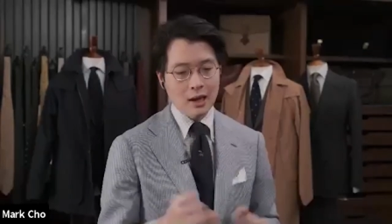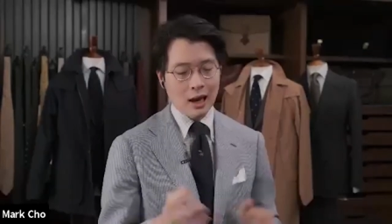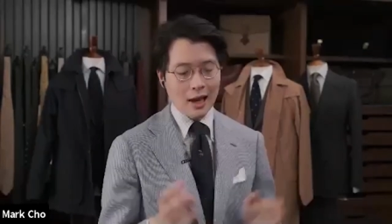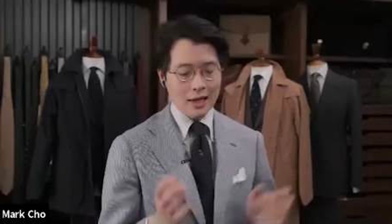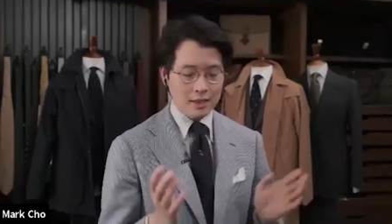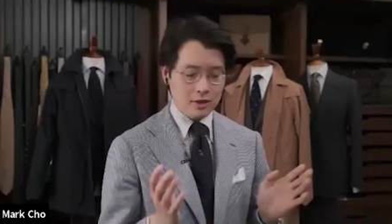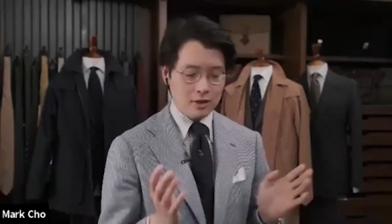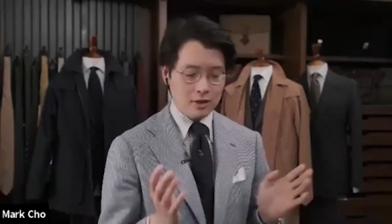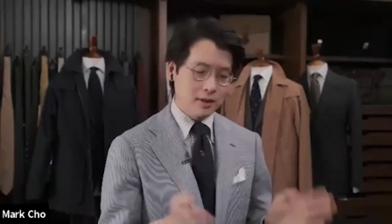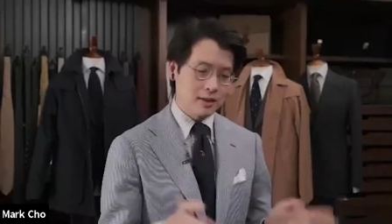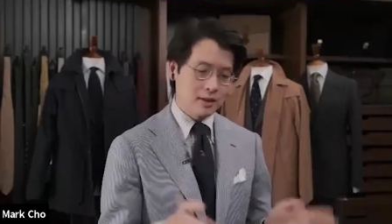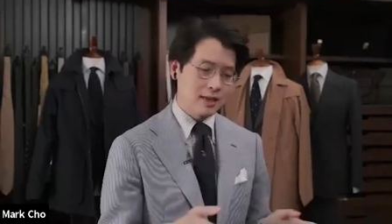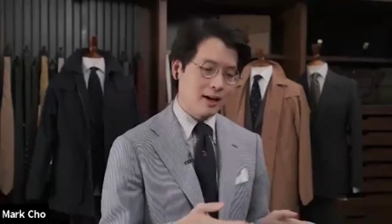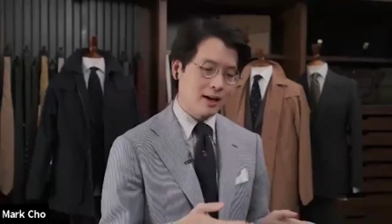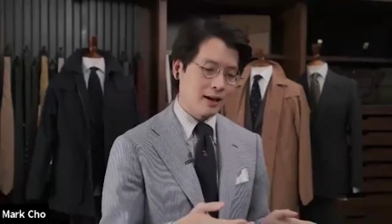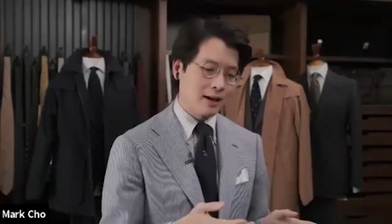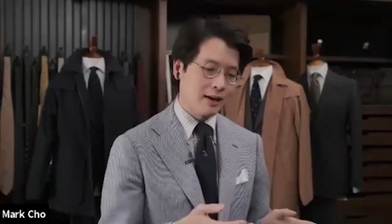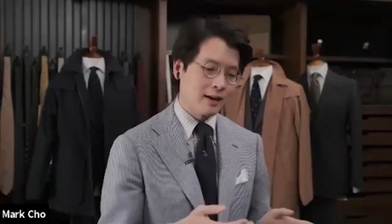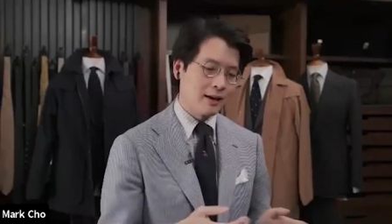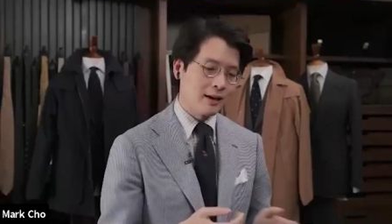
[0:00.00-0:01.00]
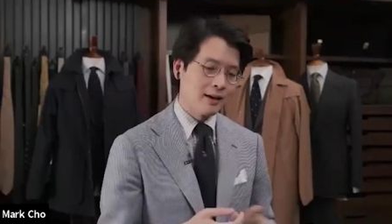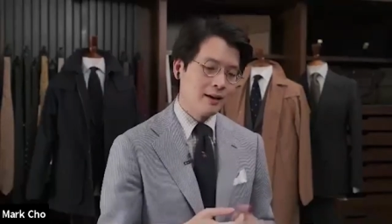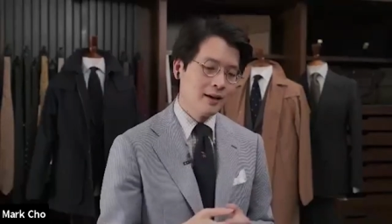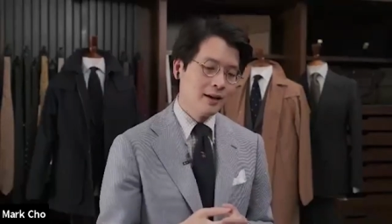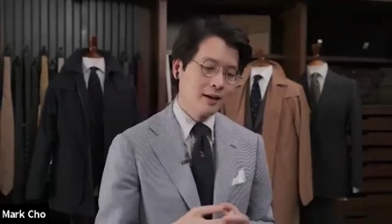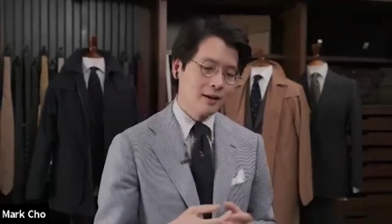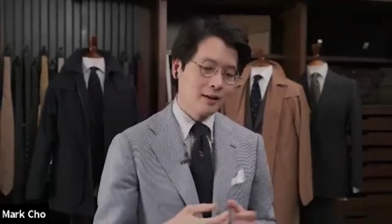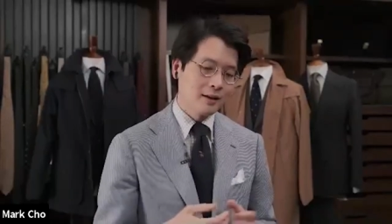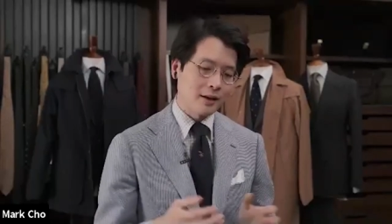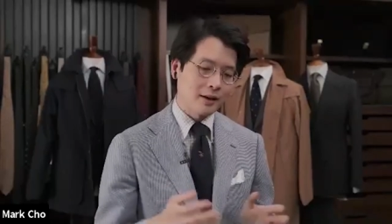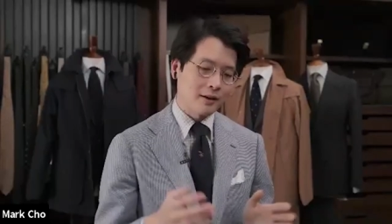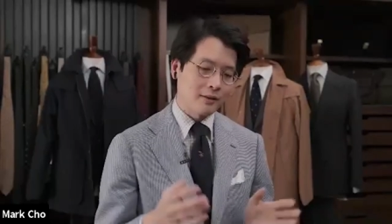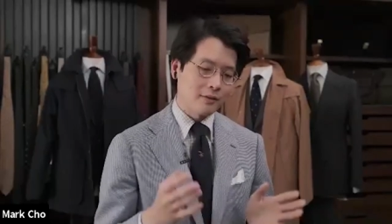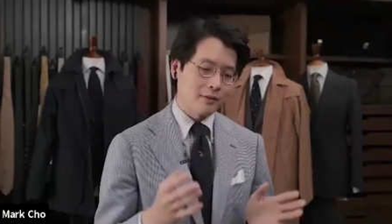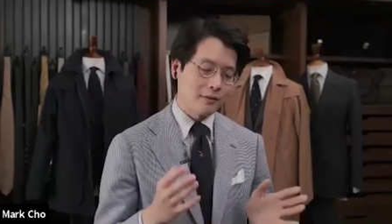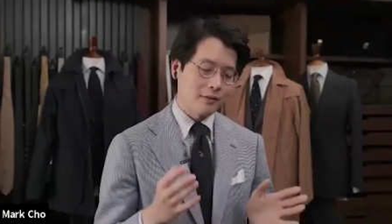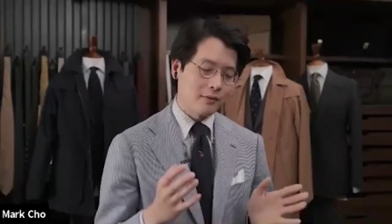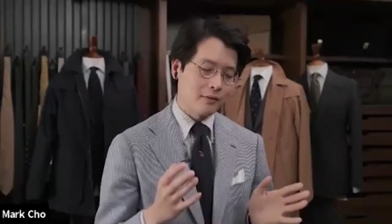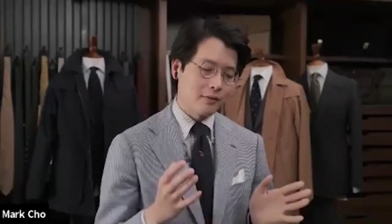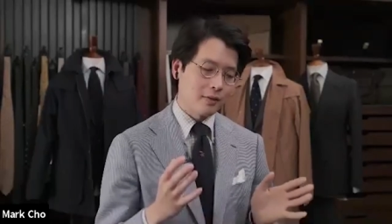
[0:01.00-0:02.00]
classical Italia. Like
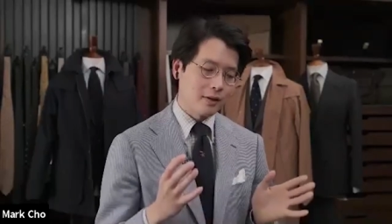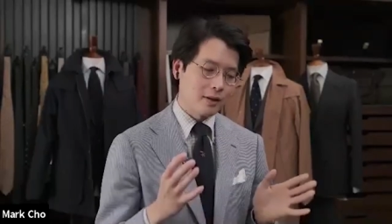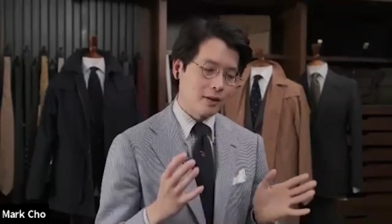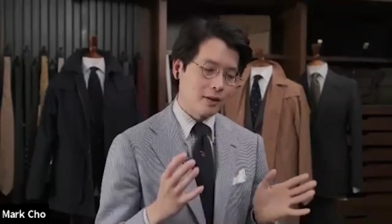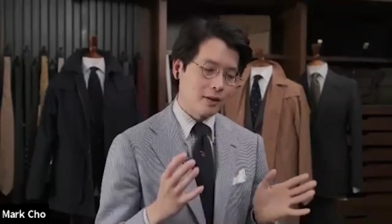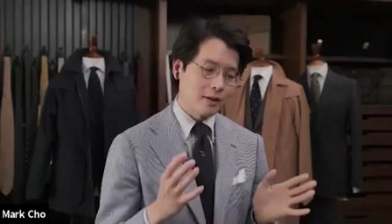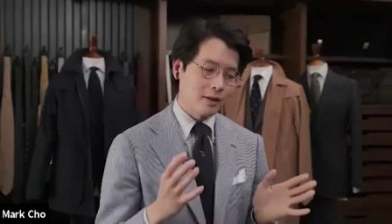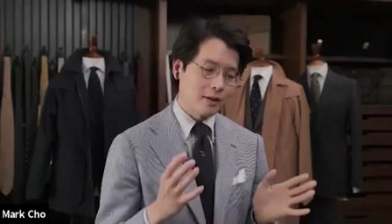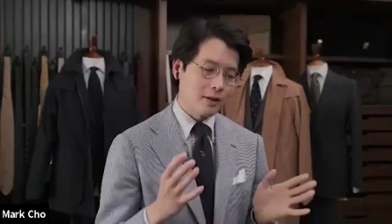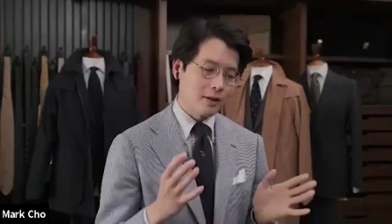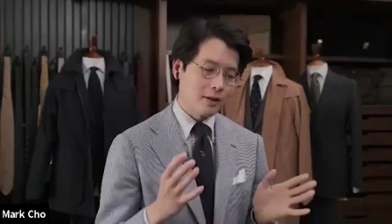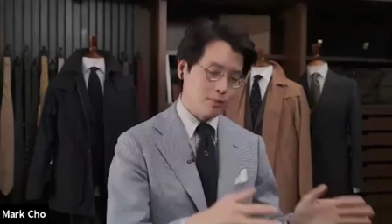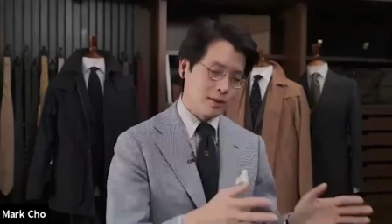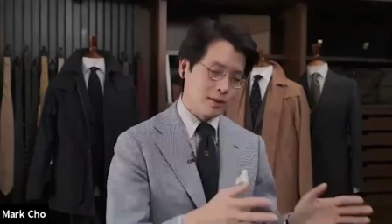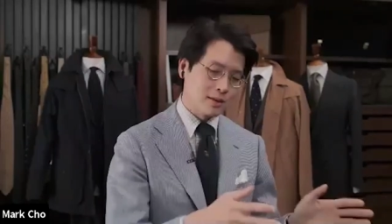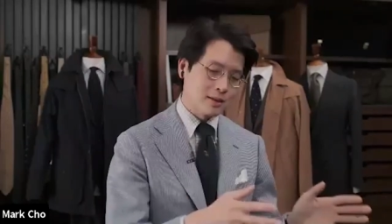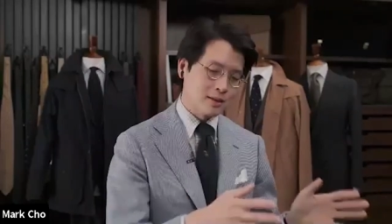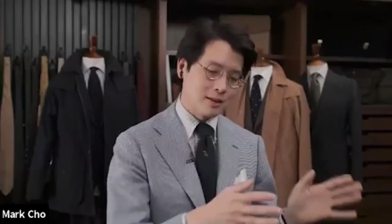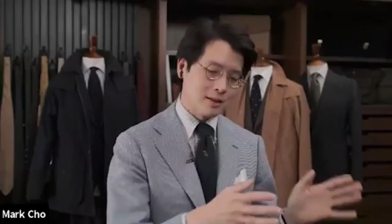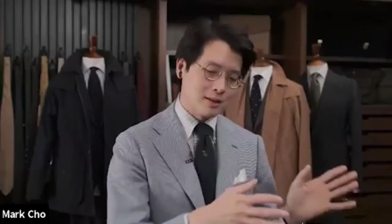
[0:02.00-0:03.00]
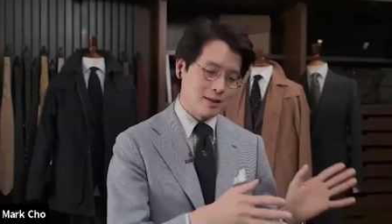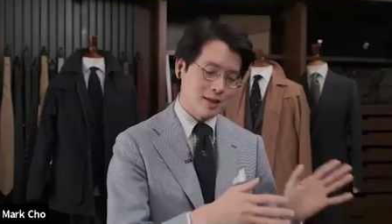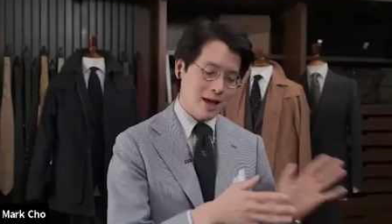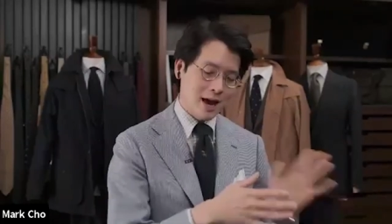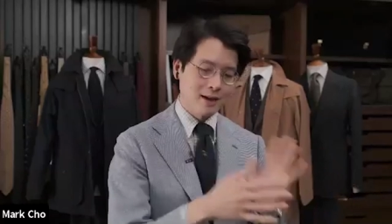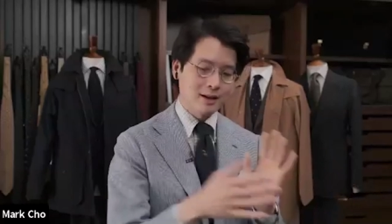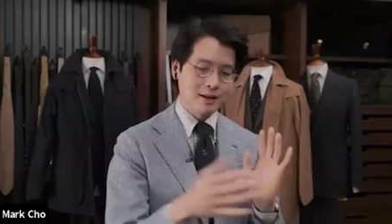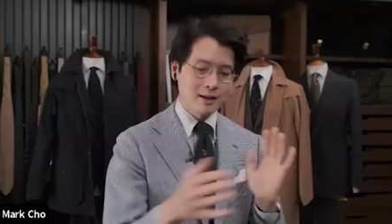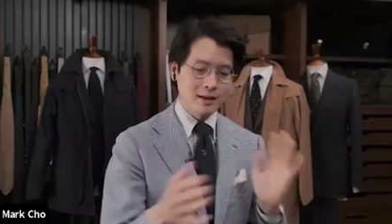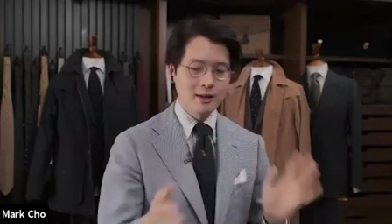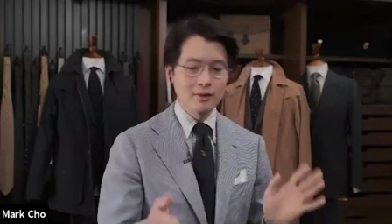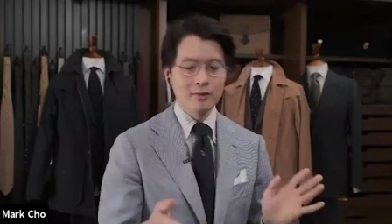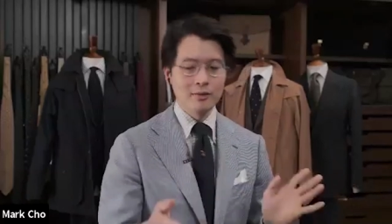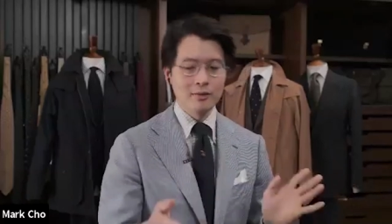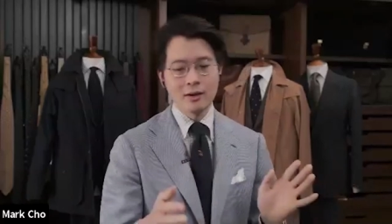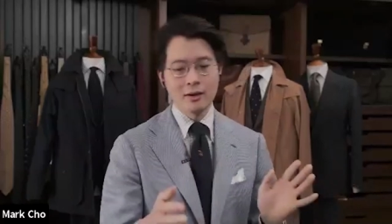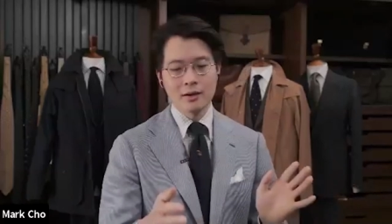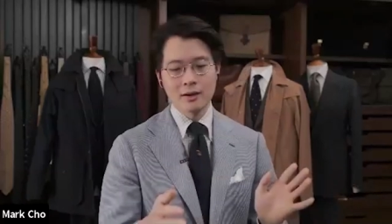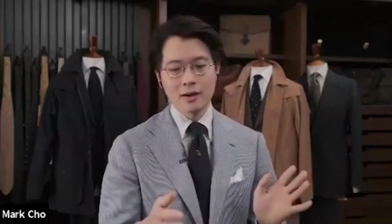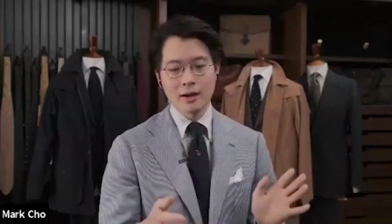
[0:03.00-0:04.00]
that was that
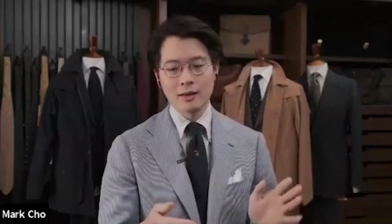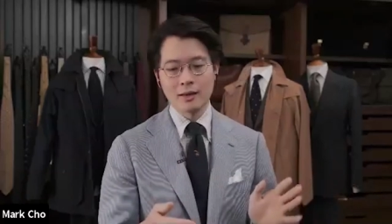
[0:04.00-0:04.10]
era.